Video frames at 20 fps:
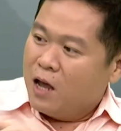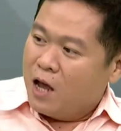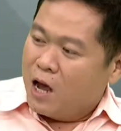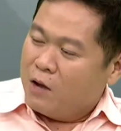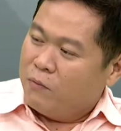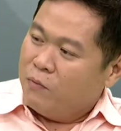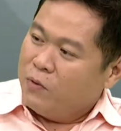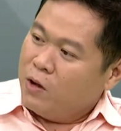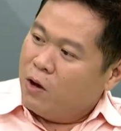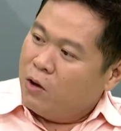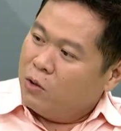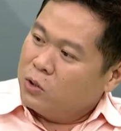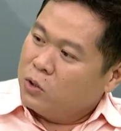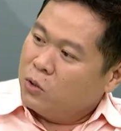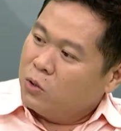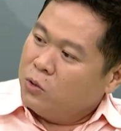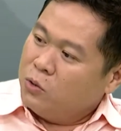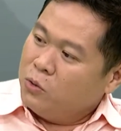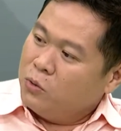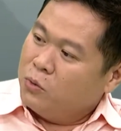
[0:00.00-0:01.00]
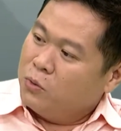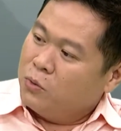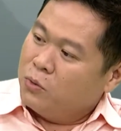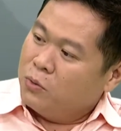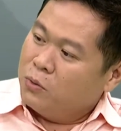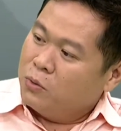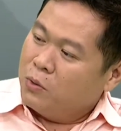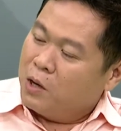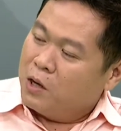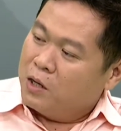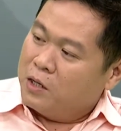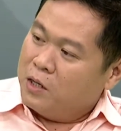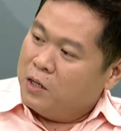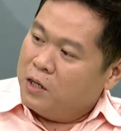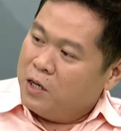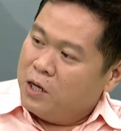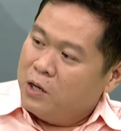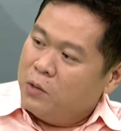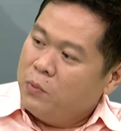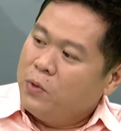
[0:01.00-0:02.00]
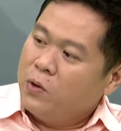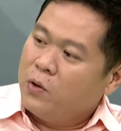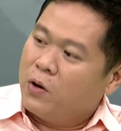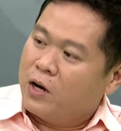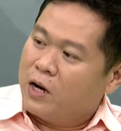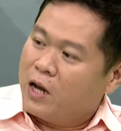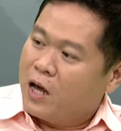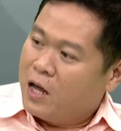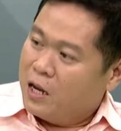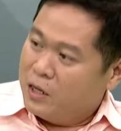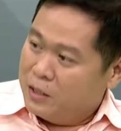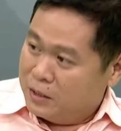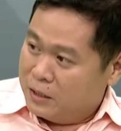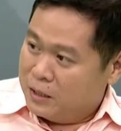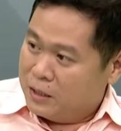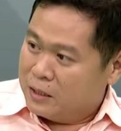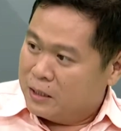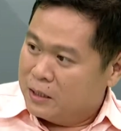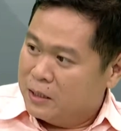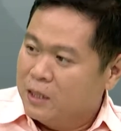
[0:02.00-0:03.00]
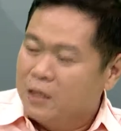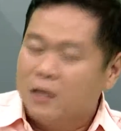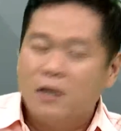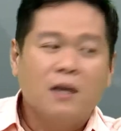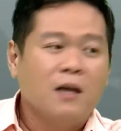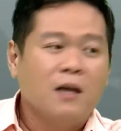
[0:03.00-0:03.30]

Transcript: and we also do individual analysis,